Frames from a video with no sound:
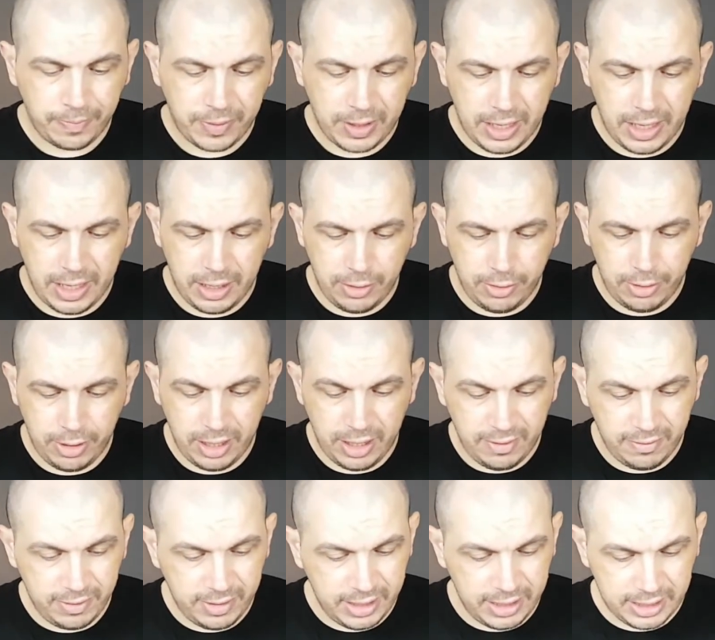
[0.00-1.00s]
And you
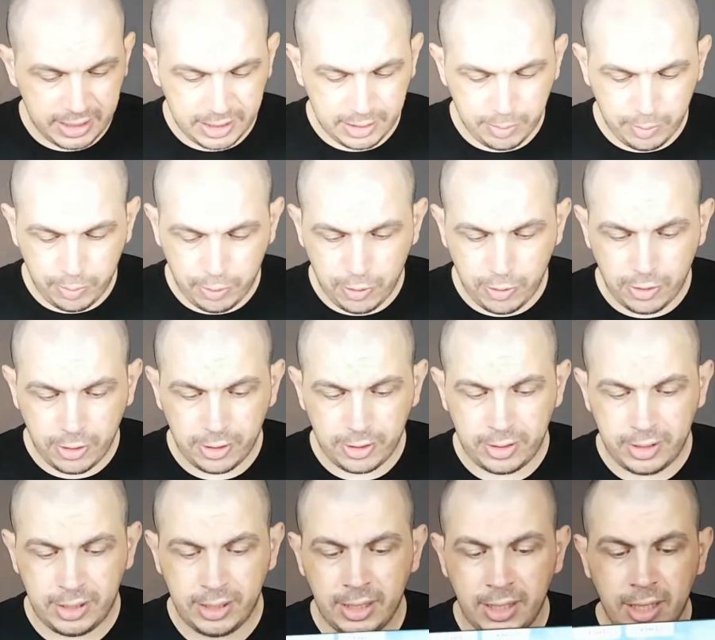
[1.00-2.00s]
have this
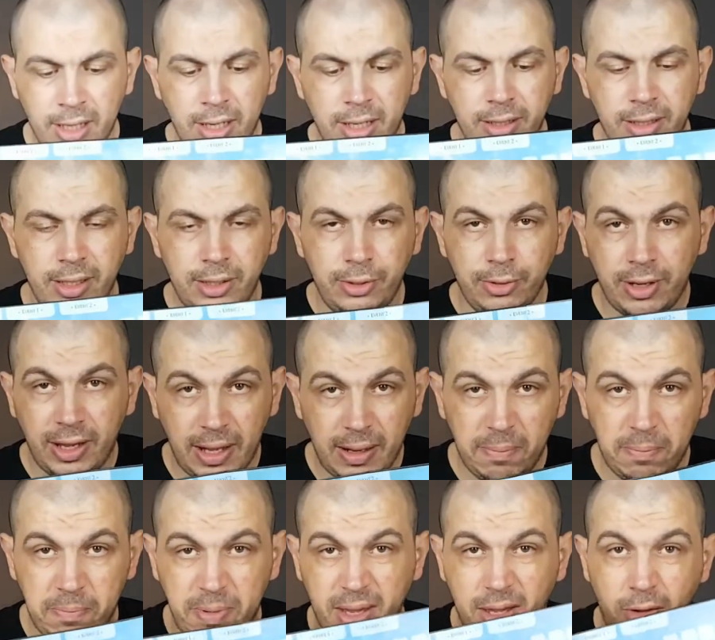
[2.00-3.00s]
board that you
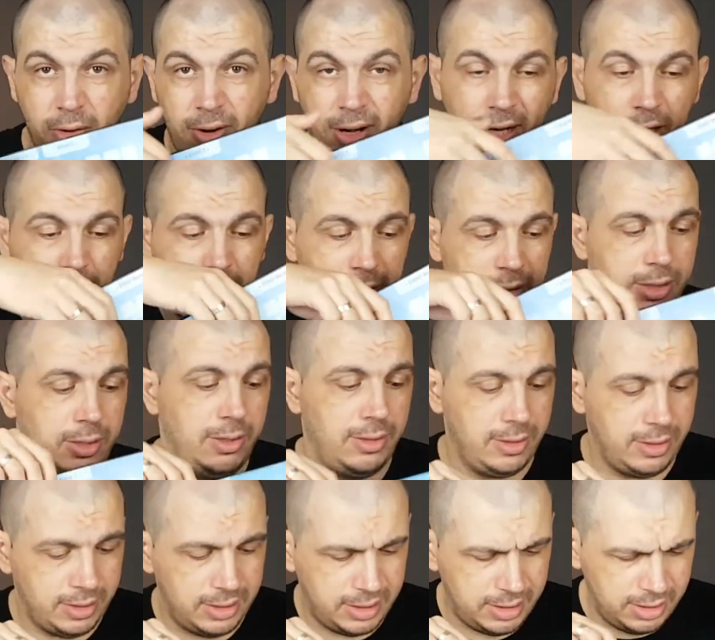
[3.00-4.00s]
can pick your actions
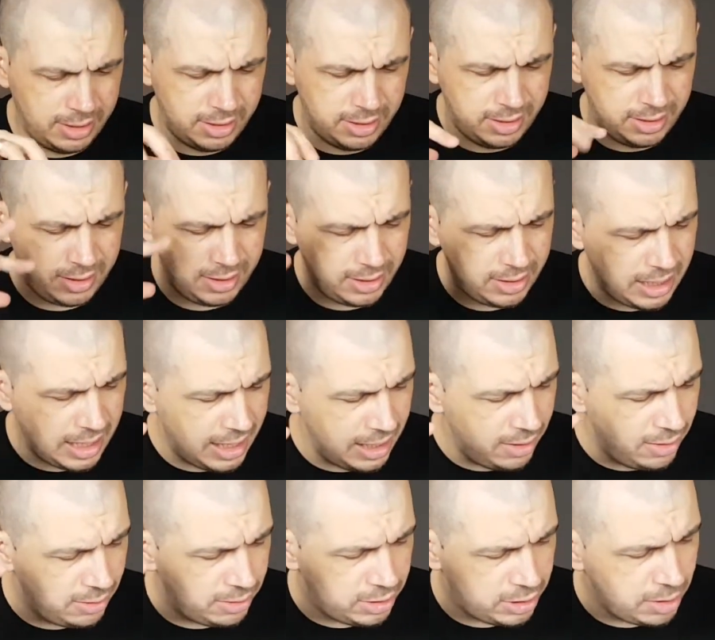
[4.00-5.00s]
on. I
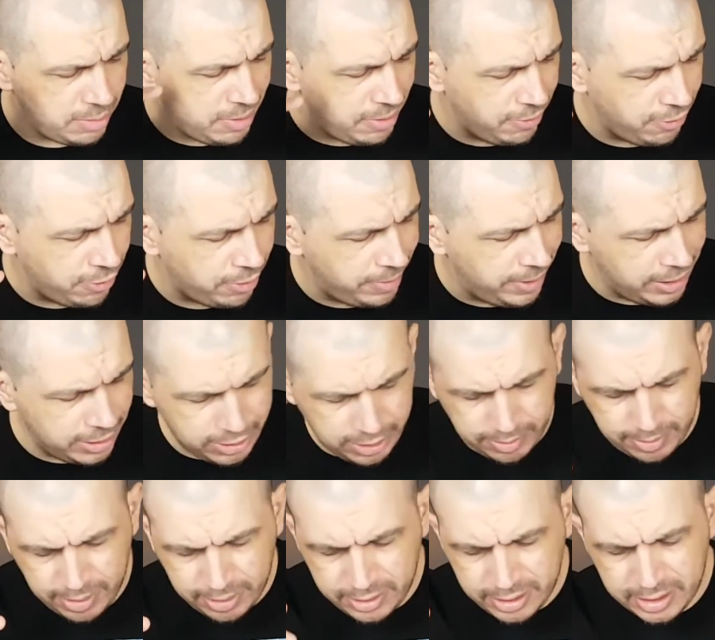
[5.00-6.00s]
know some information
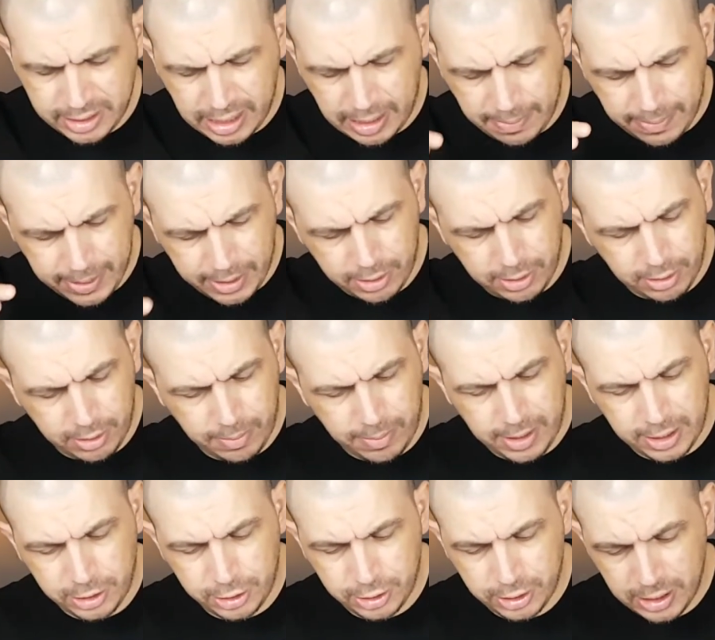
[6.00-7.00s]
about this game, but not
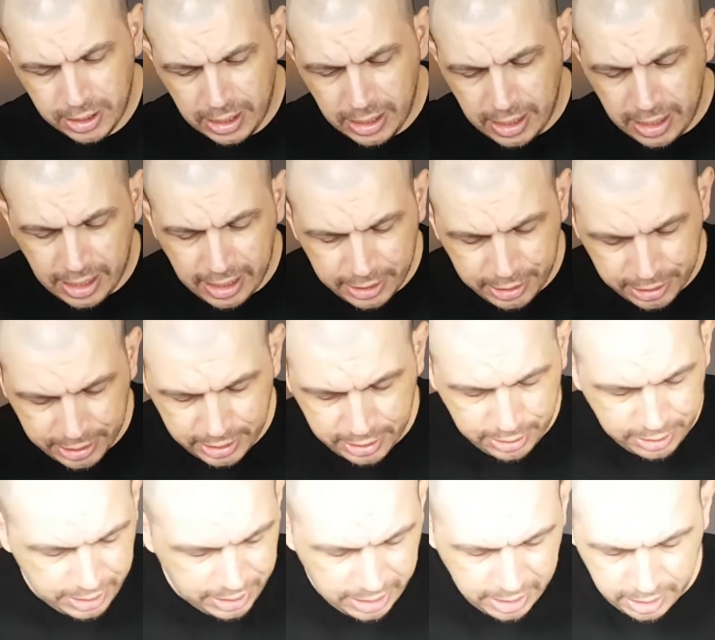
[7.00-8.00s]
much. I just
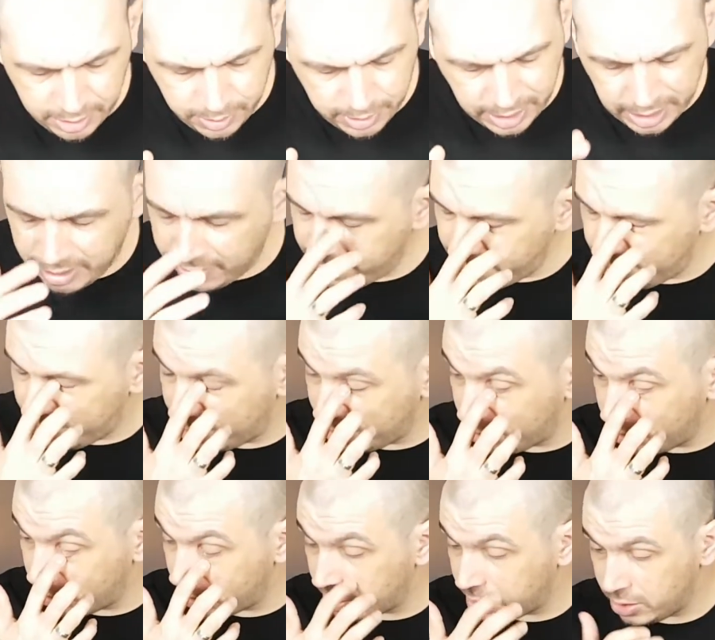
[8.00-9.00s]
saw the artwork and everything
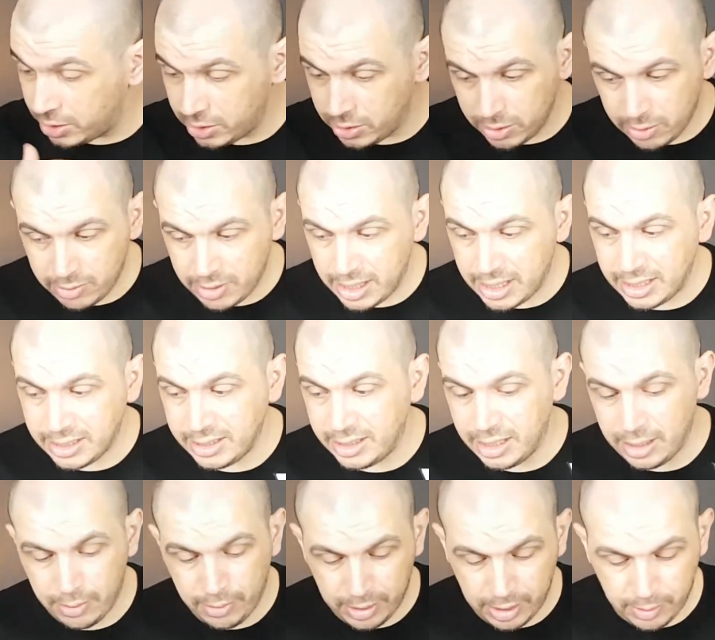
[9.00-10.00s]
looked so nice
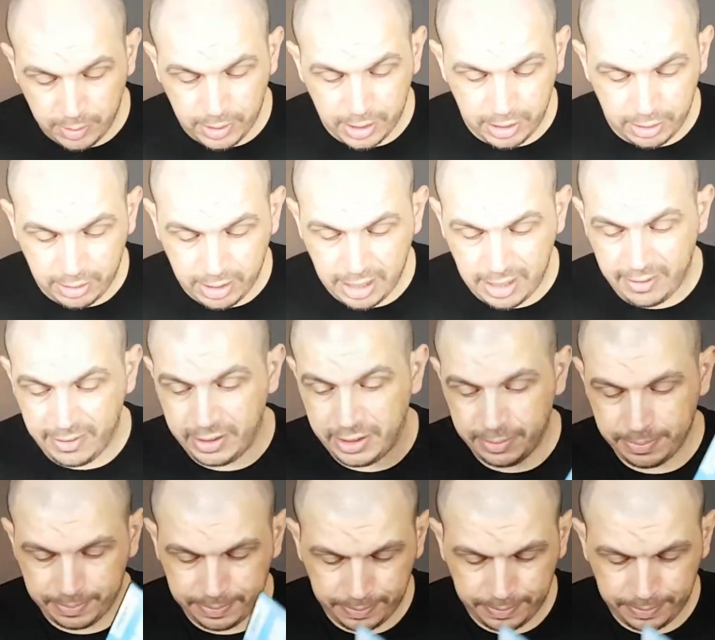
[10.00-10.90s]
that I really wanted to have it.